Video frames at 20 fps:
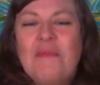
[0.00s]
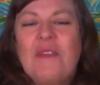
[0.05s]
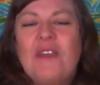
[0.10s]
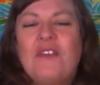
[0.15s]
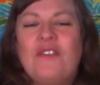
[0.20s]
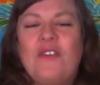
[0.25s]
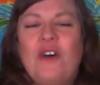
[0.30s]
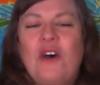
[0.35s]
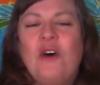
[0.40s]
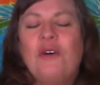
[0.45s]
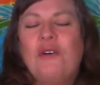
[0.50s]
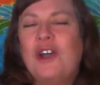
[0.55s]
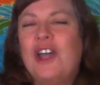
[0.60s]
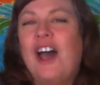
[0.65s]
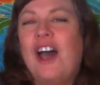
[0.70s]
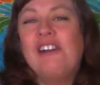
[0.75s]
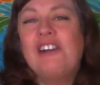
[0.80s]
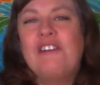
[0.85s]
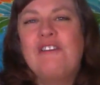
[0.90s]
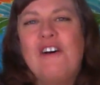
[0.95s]
So
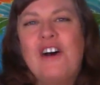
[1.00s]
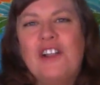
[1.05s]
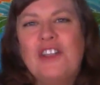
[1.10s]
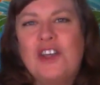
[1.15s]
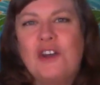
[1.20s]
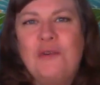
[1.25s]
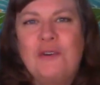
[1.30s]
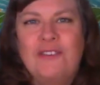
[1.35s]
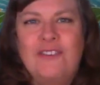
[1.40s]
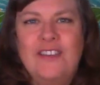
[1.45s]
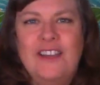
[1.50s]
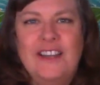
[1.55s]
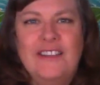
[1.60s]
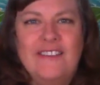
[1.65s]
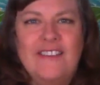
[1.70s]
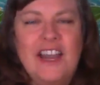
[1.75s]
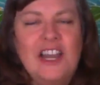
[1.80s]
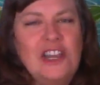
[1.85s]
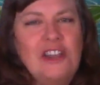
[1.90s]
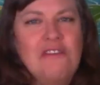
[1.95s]
out of all the
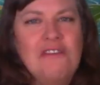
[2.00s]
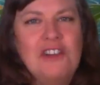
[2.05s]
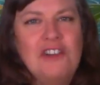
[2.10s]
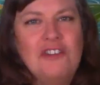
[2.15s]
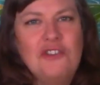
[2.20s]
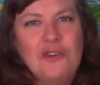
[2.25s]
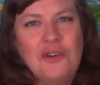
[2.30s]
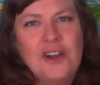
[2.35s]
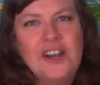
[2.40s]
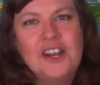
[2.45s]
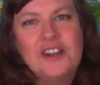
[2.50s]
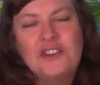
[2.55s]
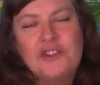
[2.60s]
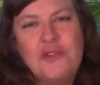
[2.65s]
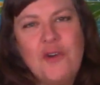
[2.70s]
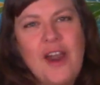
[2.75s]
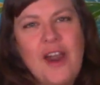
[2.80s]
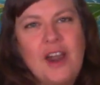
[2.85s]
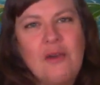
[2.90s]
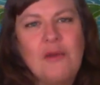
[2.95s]
cuisines that you've enjoyed and
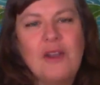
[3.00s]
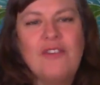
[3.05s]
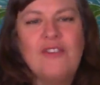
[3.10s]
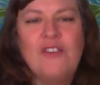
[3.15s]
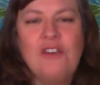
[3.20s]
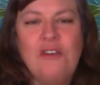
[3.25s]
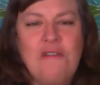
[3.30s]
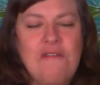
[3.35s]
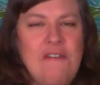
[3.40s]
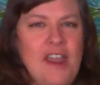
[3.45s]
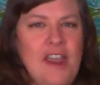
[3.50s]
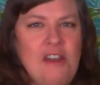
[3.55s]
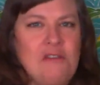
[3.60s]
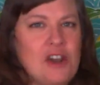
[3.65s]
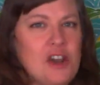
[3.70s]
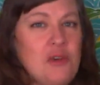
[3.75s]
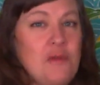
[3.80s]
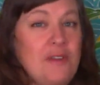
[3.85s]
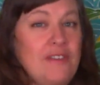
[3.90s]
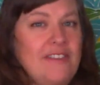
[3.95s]
tried, what's your
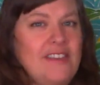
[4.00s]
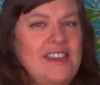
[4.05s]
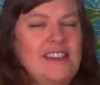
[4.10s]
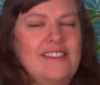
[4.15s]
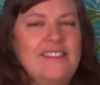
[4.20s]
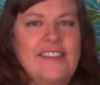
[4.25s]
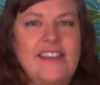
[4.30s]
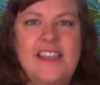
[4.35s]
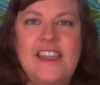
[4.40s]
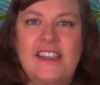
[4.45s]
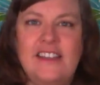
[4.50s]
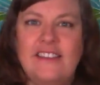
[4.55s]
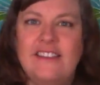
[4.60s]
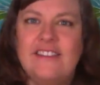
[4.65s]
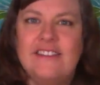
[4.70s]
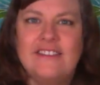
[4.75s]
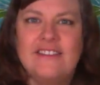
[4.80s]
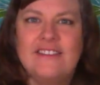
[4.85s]
favorite cuisine to eat?